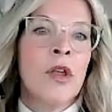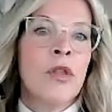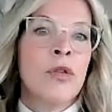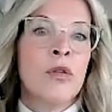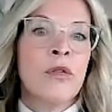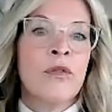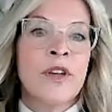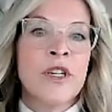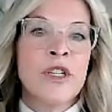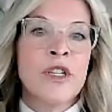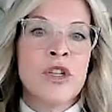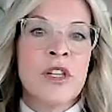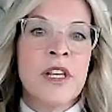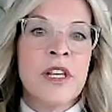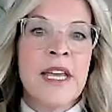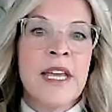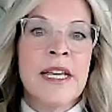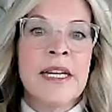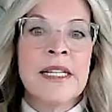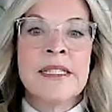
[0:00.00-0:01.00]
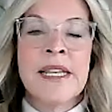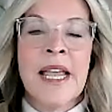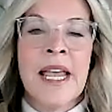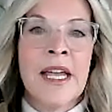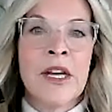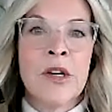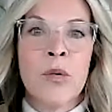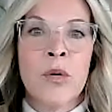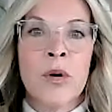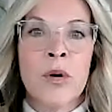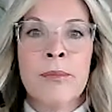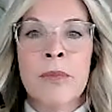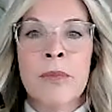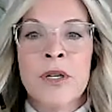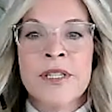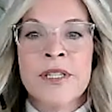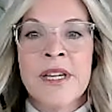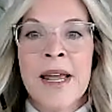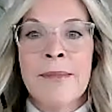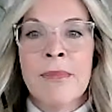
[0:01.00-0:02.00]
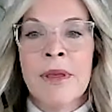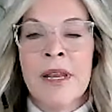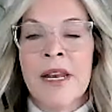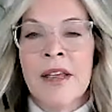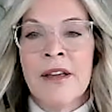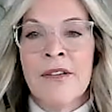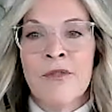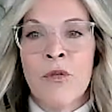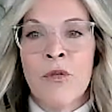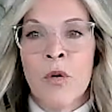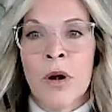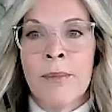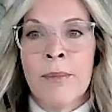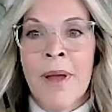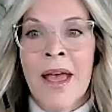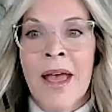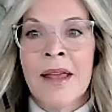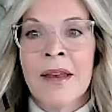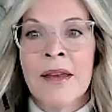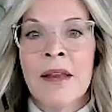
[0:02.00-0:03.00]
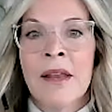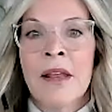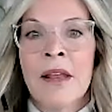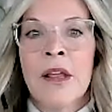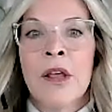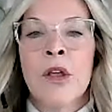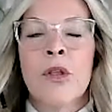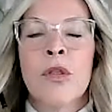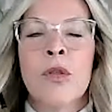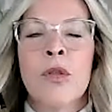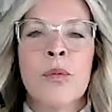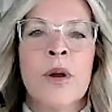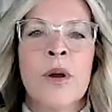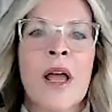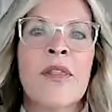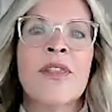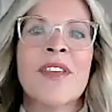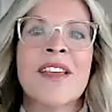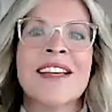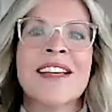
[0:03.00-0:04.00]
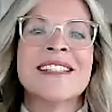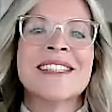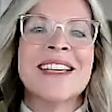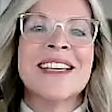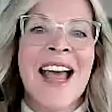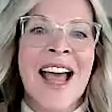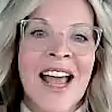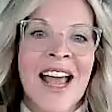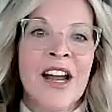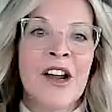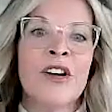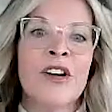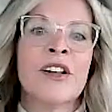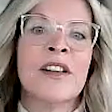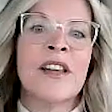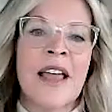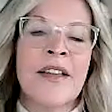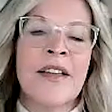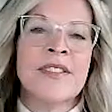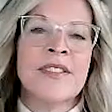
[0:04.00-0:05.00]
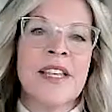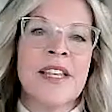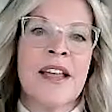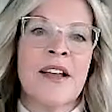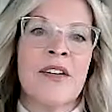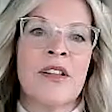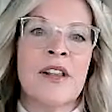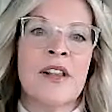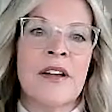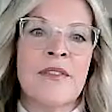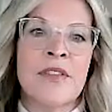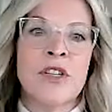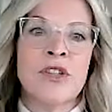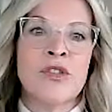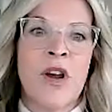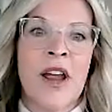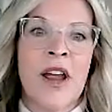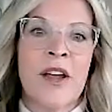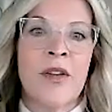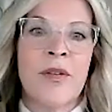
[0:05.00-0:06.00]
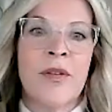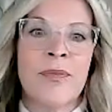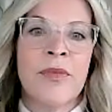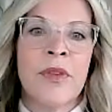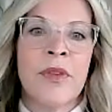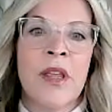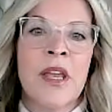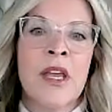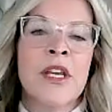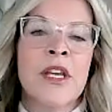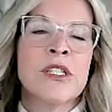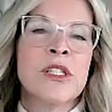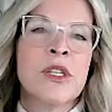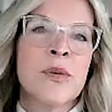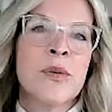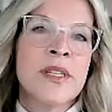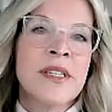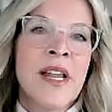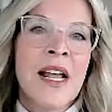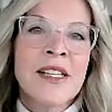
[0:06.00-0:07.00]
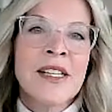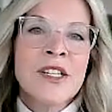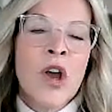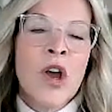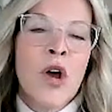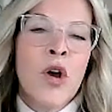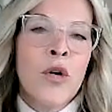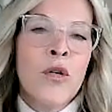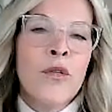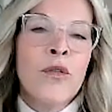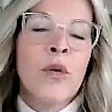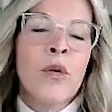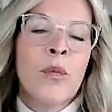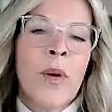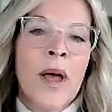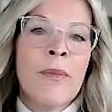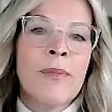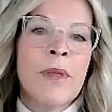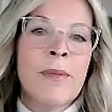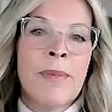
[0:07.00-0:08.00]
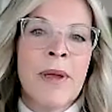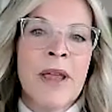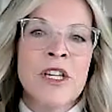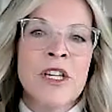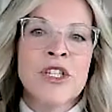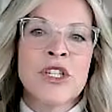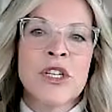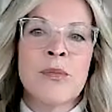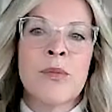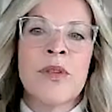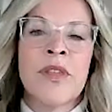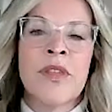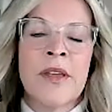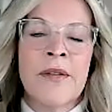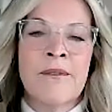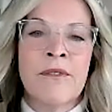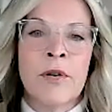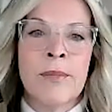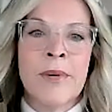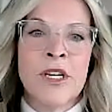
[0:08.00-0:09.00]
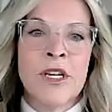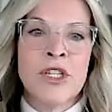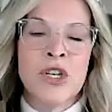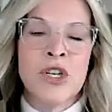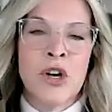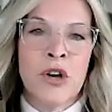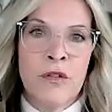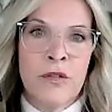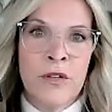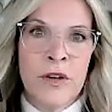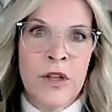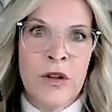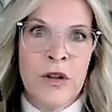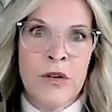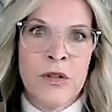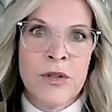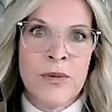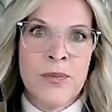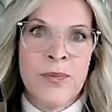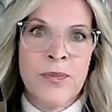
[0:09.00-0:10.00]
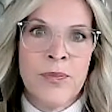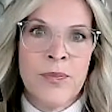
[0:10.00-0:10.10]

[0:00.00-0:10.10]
through visual aids and/or multimedia format throughout the entire life cycle of the trial, so as not to overwhelm the patient with information overload.